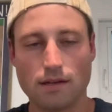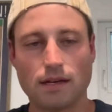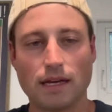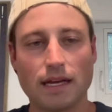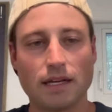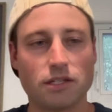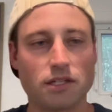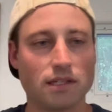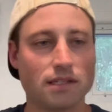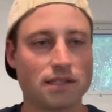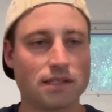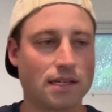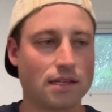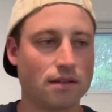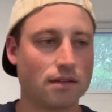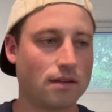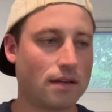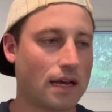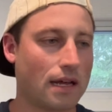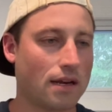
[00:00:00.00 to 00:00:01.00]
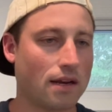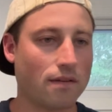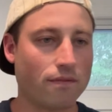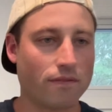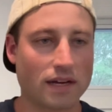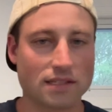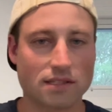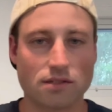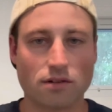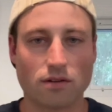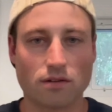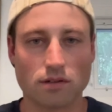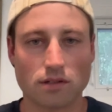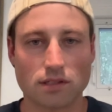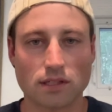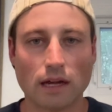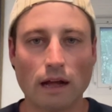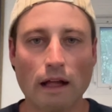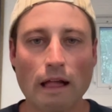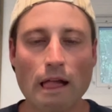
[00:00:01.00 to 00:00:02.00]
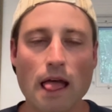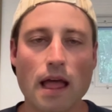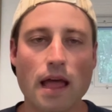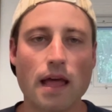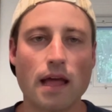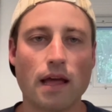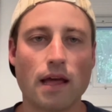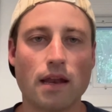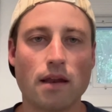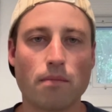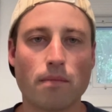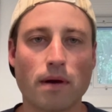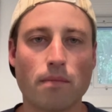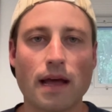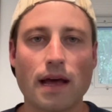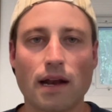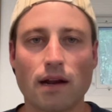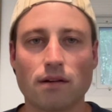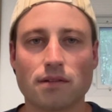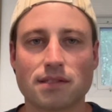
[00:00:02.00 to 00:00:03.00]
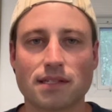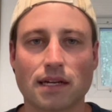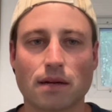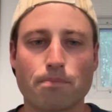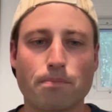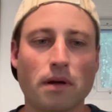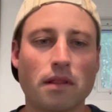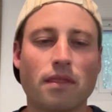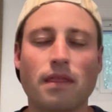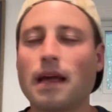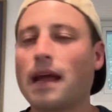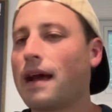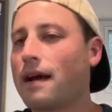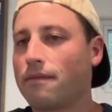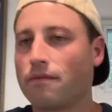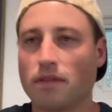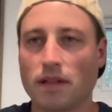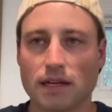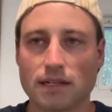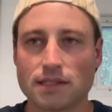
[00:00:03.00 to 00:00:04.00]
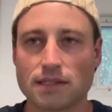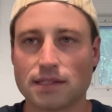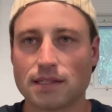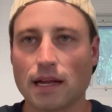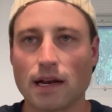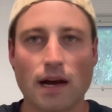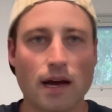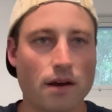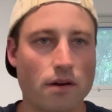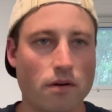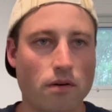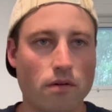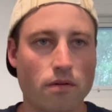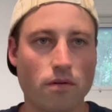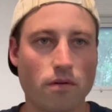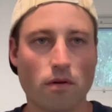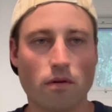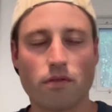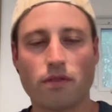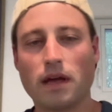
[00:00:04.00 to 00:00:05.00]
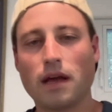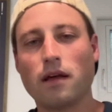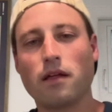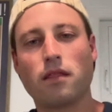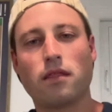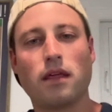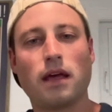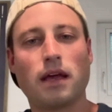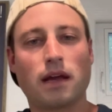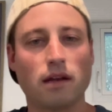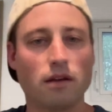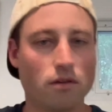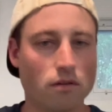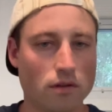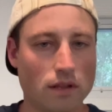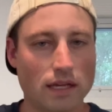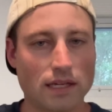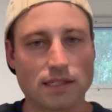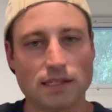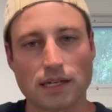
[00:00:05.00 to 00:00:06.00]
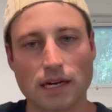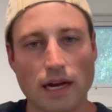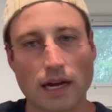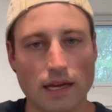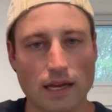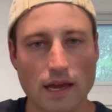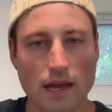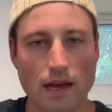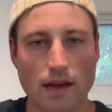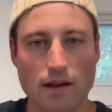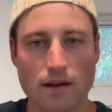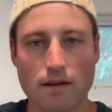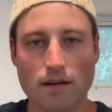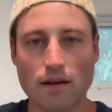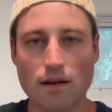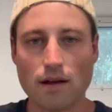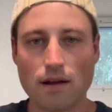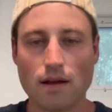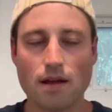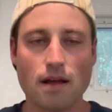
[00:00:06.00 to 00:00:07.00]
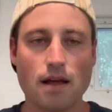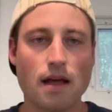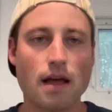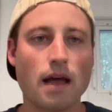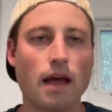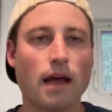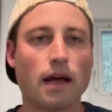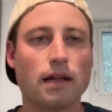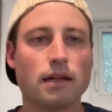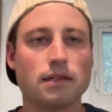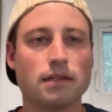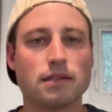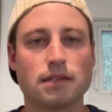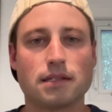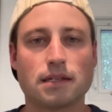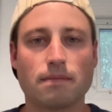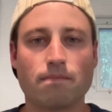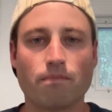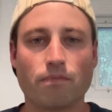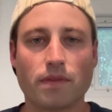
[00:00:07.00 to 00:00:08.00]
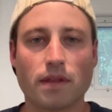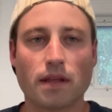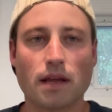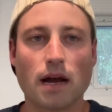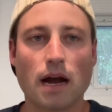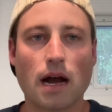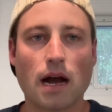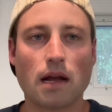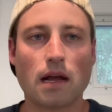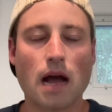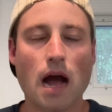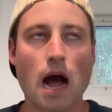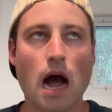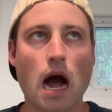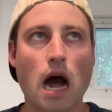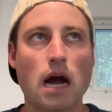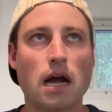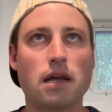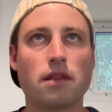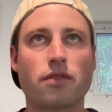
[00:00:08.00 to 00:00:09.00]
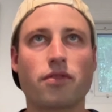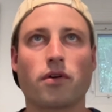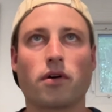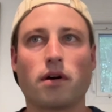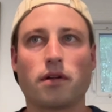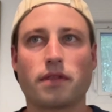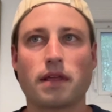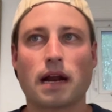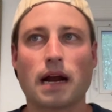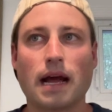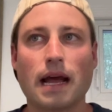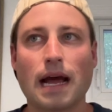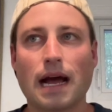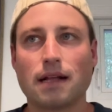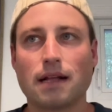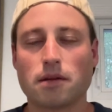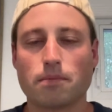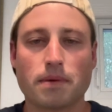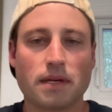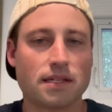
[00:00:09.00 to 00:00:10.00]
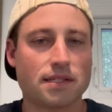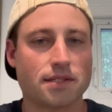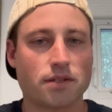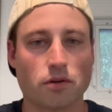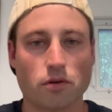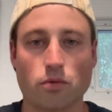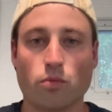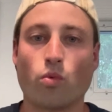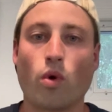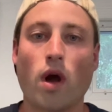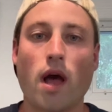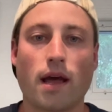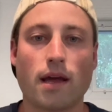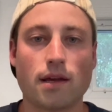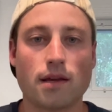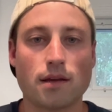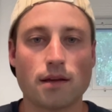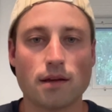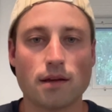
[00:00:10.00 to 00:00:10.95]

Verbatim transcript: agents and, and investors. And in my head, I was like, but they have this and I don't, or they, they can do this and I can't. And I thought that I had to be a certain way.